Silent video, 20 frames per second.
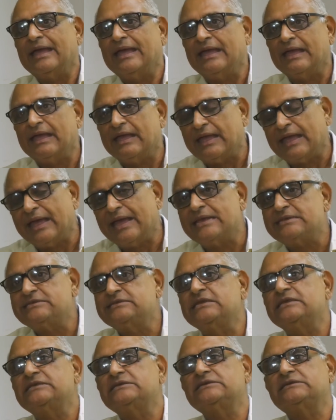uh,
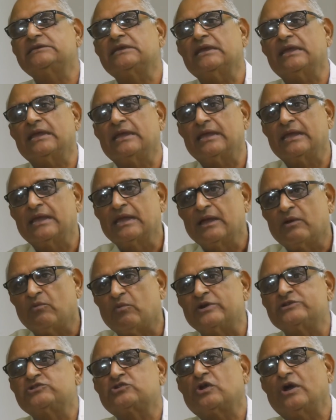has this uh,
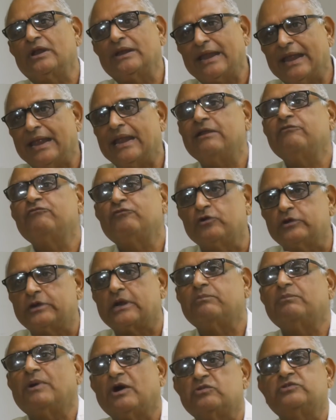what's called hand, foot
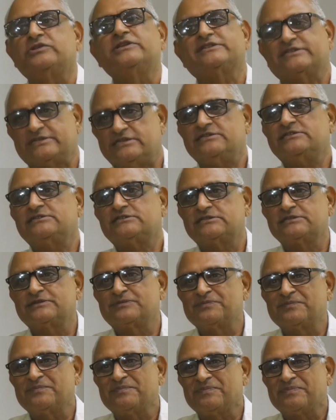and mouth disease.
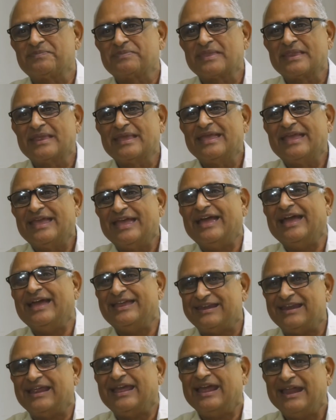
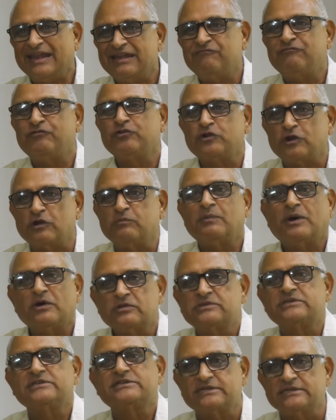And hand, foot and
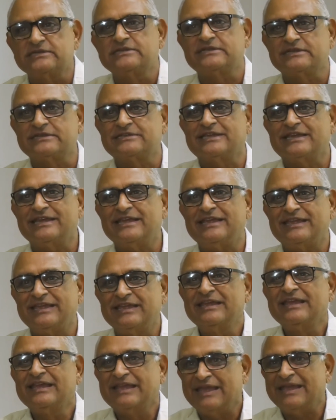mouth disease is
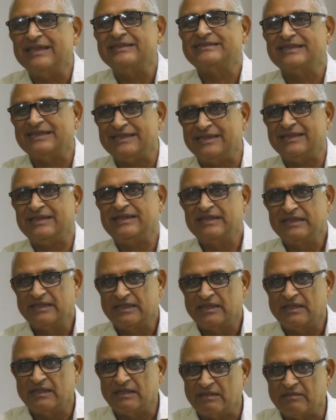a, is a
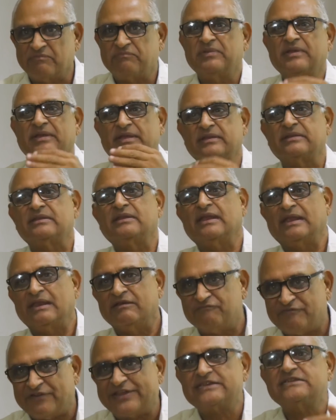uh, an
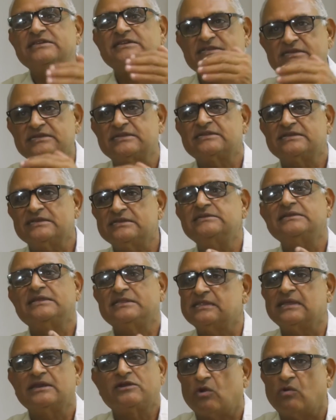infectious disease,
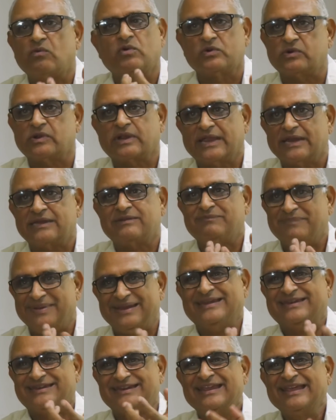and they don't want to get
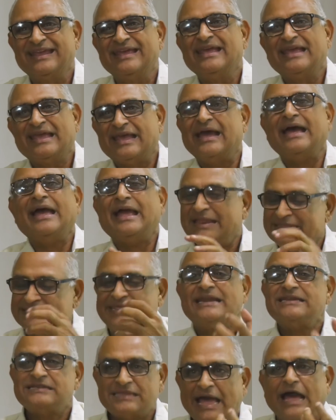meat. Uh, and
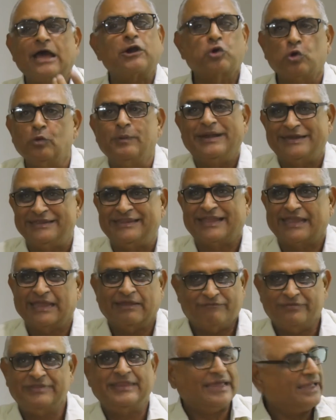that's the argument they
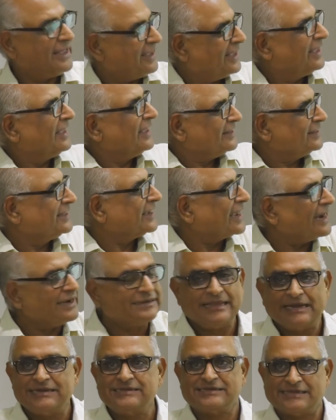give. They, they
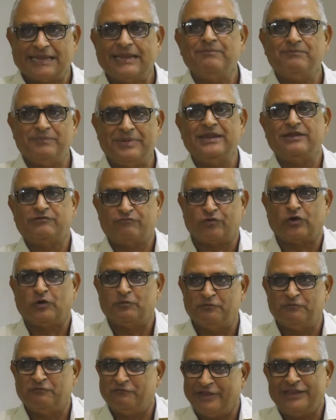get that same meat
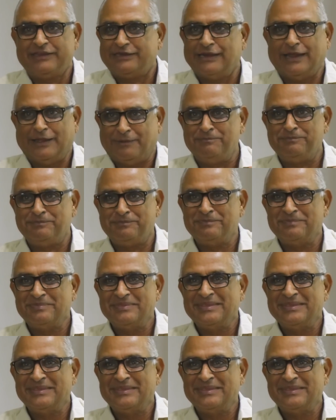from Vietnam,